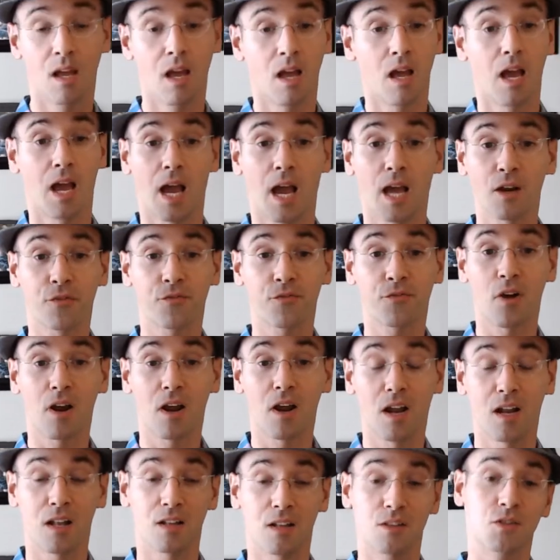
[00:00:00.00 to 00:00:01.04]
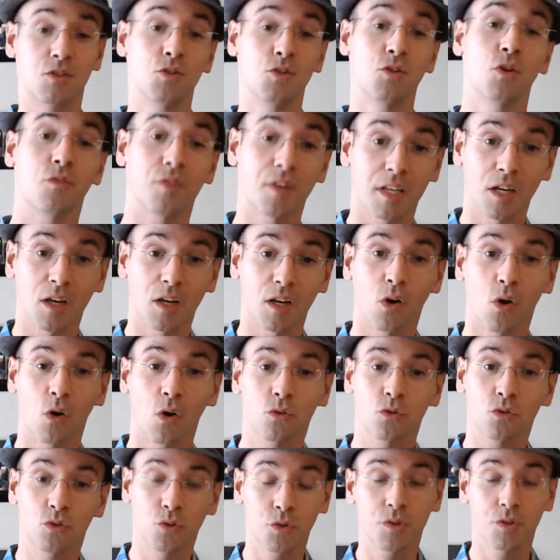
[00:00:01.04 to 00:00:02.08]
Hello friends, new
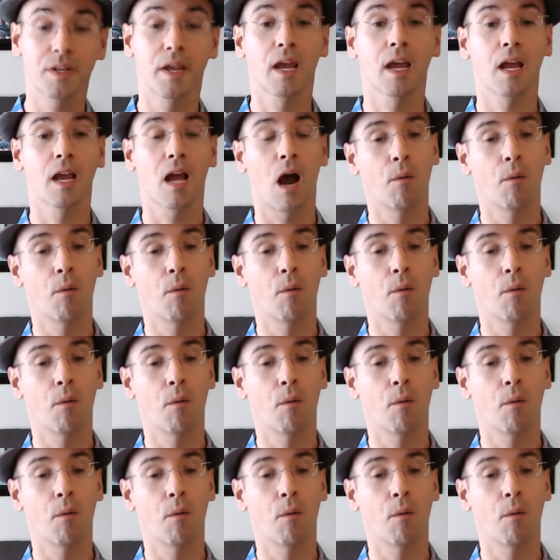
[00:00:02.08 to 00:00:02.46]
video. Today